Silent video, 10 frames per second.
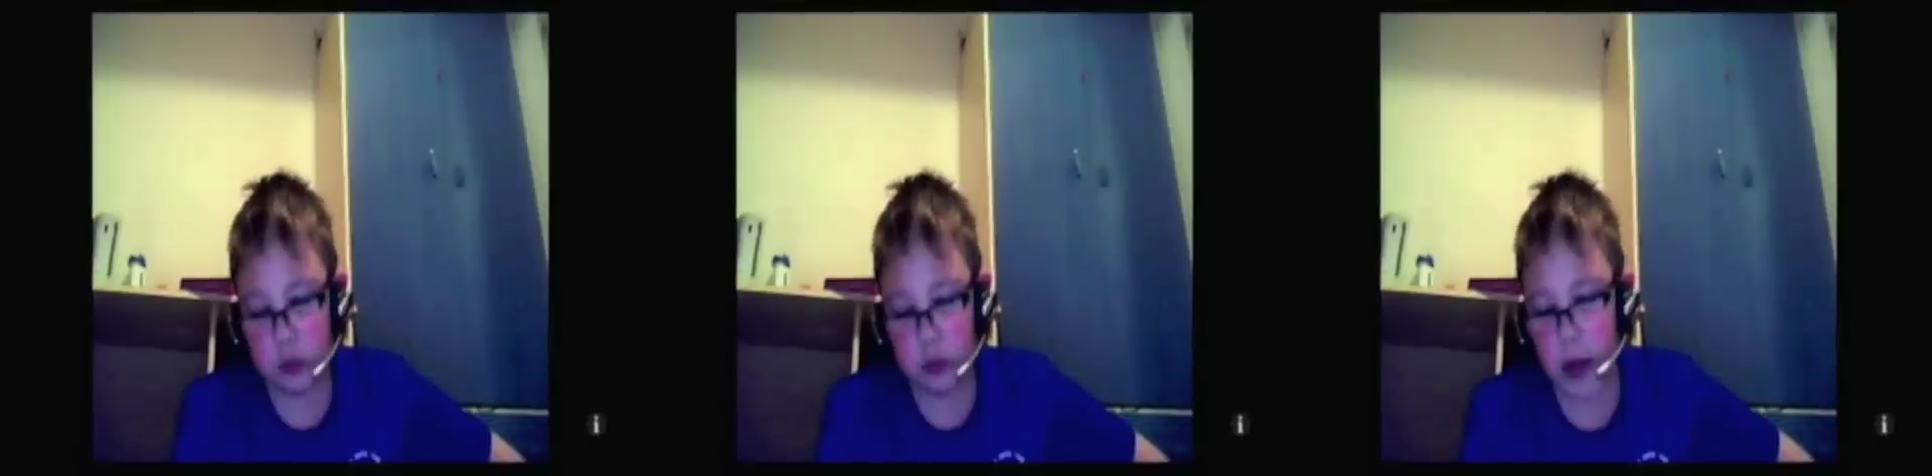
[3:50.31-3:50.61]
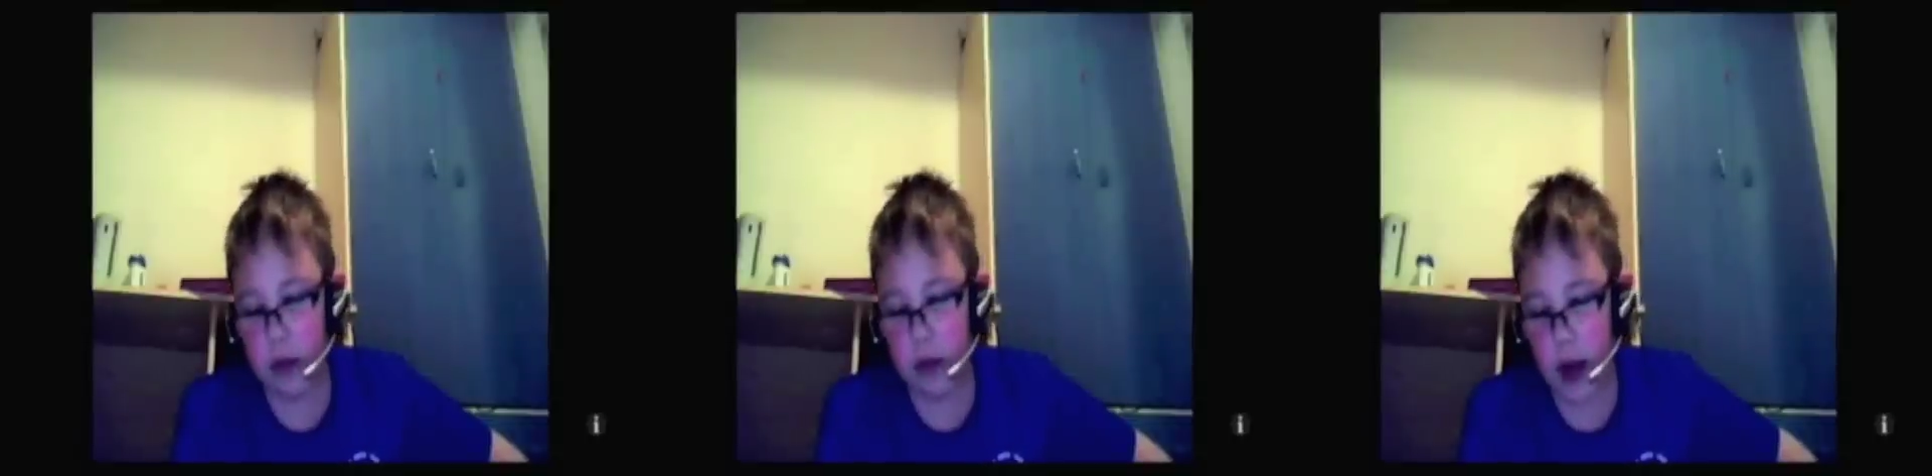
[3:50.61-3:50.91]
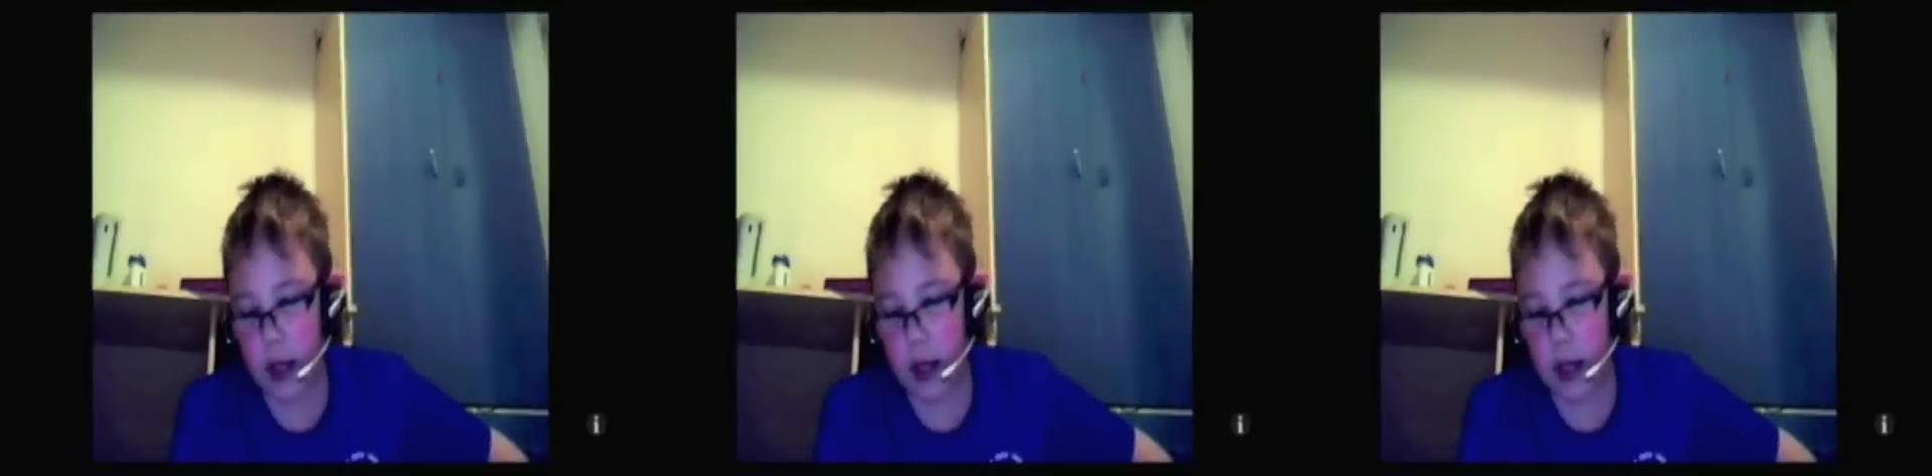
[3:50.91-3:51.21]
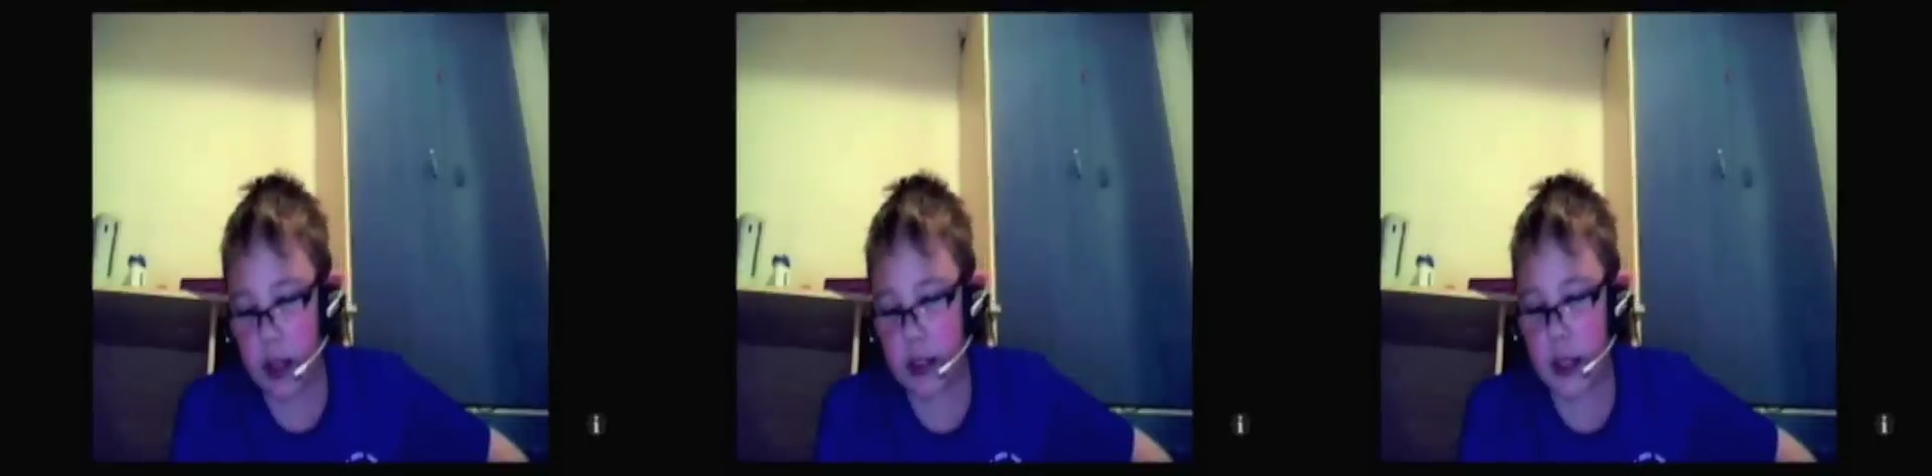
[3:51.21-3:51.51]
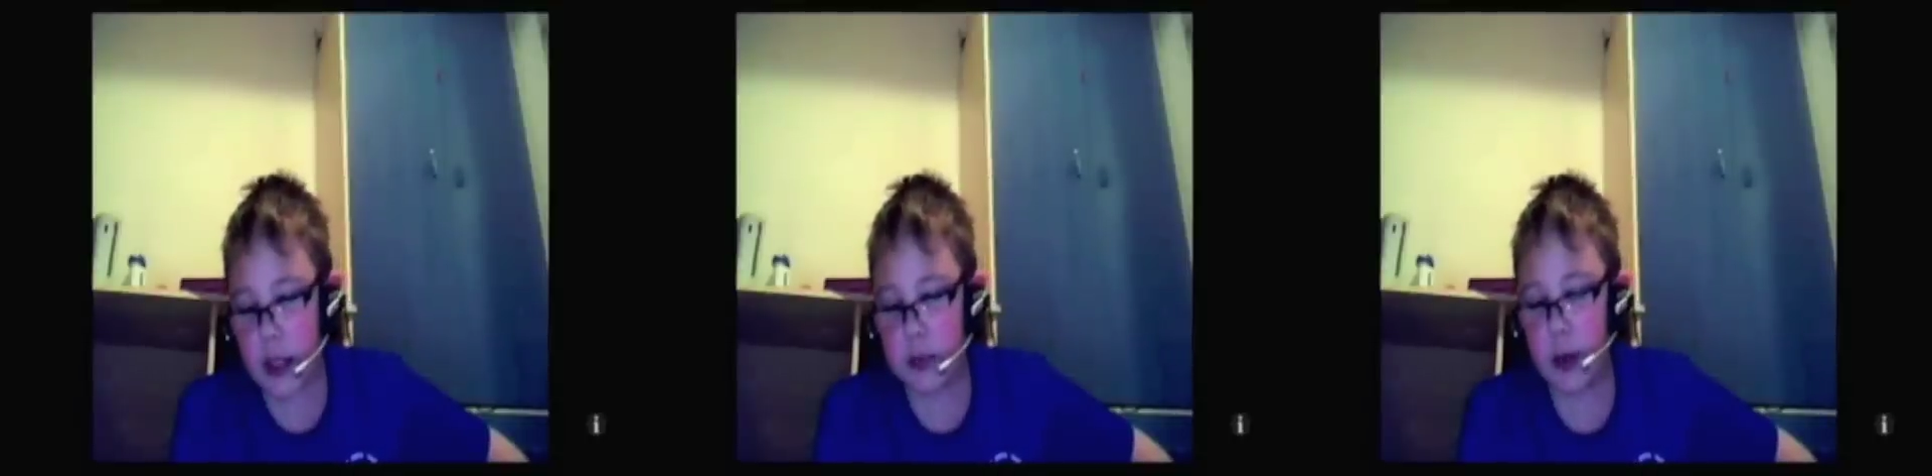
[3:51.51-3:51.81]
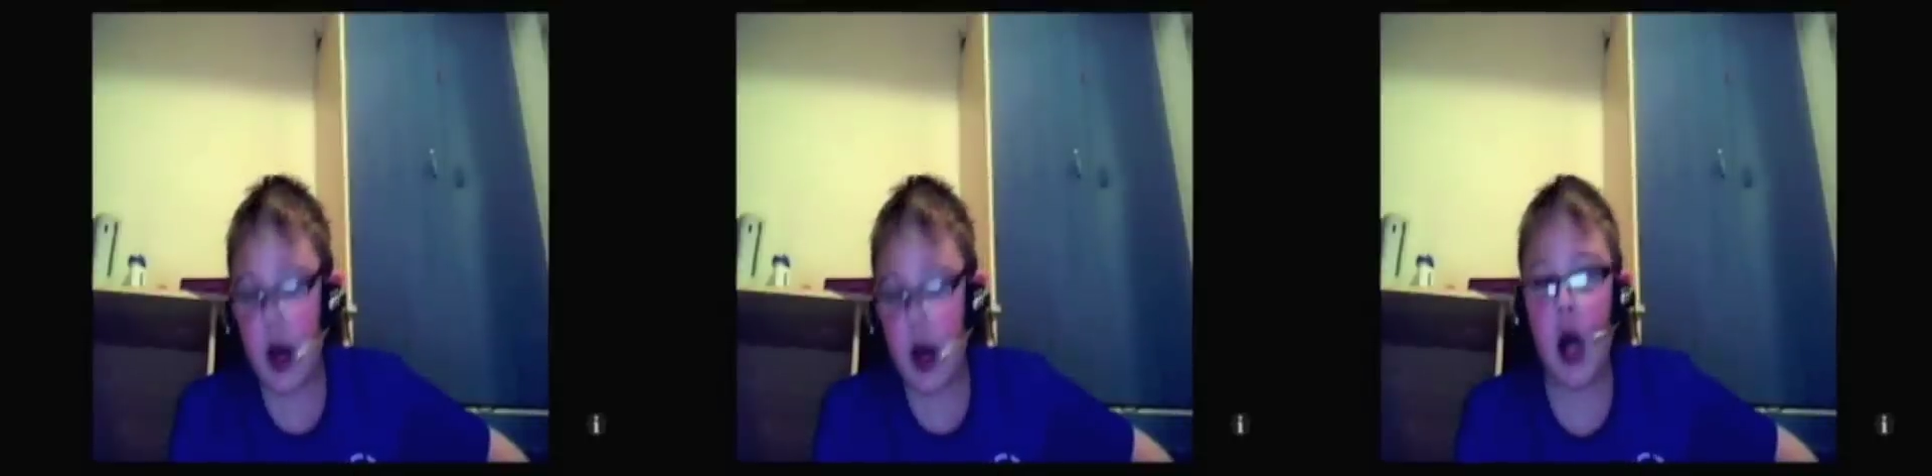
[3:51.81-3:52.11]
the really early days, but